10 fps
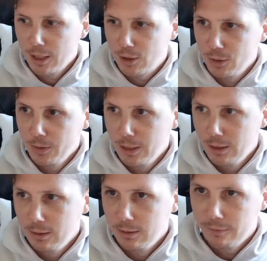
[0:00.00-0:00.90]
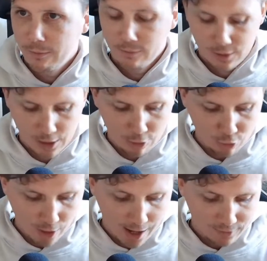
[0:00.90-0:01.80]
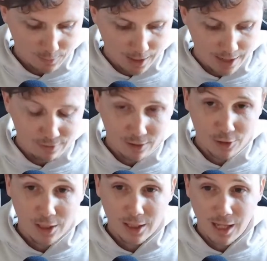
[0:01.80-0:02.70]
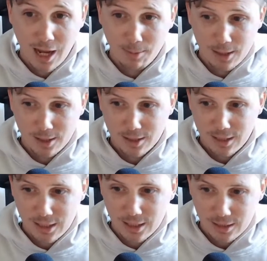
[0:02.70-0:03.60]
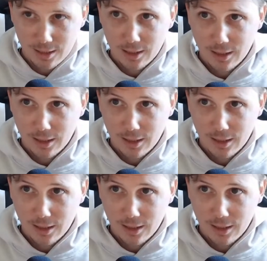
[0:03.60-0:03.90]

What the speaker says: doing slow drafts, but I even looked in the lobby to see